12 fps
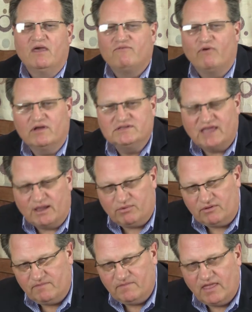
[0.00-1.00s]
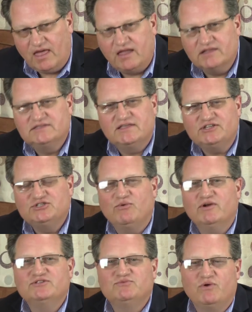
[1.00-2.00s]
For example,
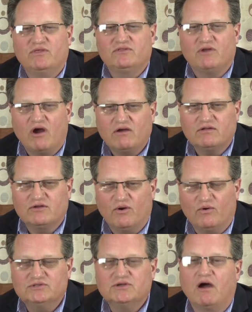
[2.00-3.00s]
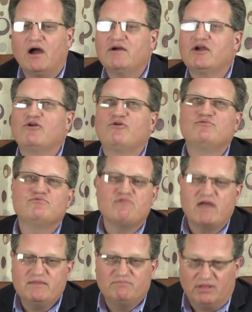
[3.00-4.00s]
constituents with target codes are a
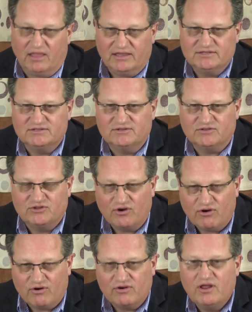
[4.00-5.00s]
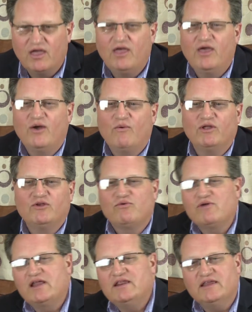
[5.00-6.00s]
great place to turn when
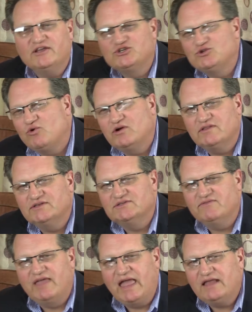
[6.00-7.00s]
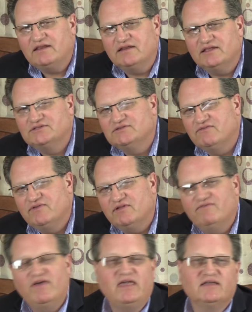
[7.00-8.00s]
creating a short list of candidates to fill
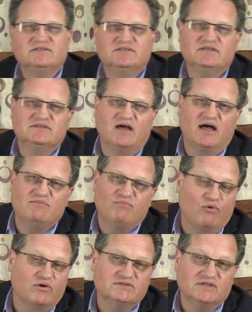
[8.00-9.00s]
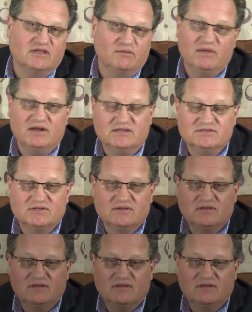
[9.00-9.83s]
vacancies on boards and committees.